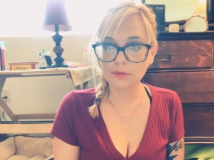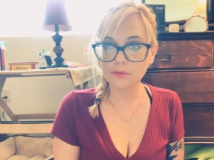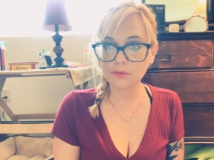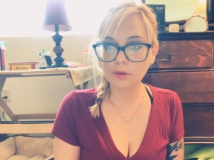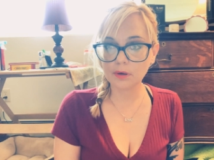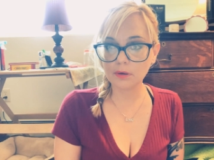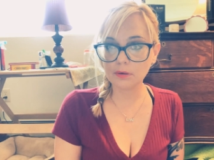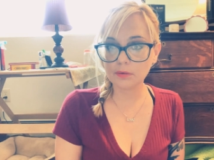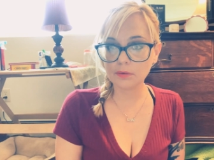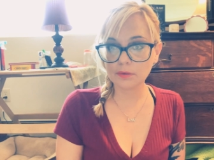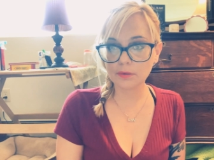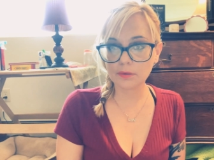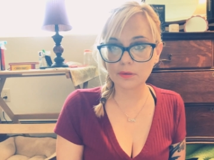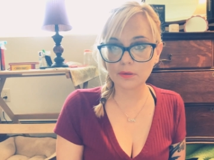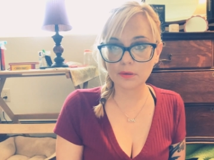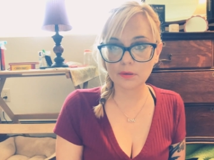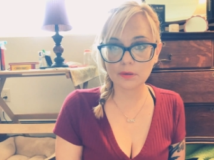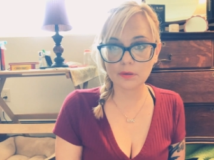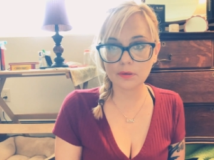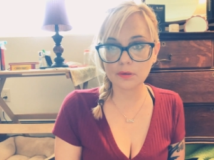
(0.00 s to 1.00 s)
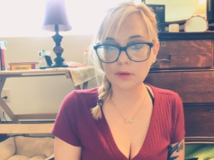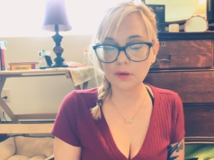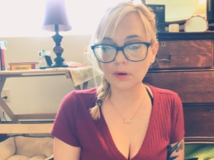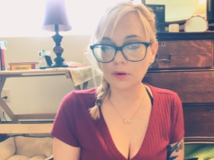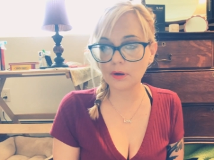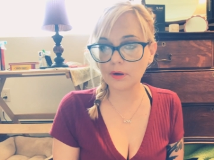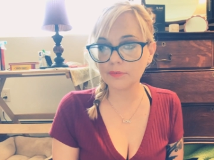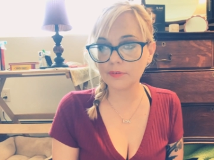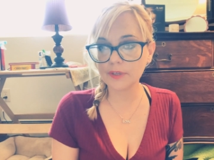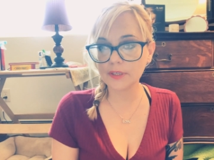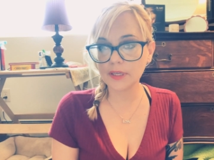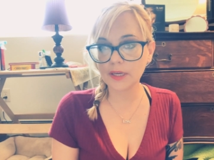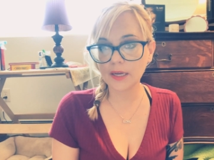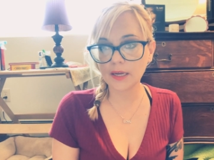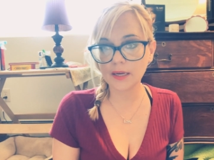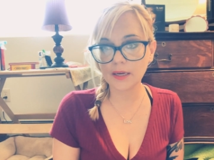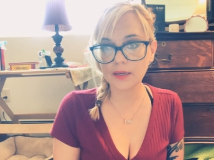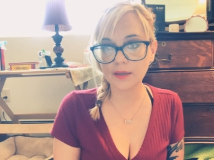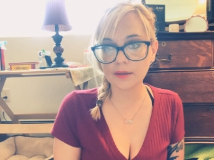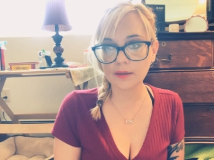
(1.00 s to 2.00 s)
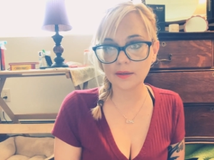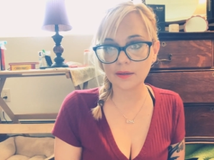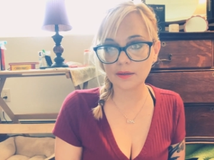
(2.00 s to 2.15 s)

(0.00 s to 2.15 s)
know you know every day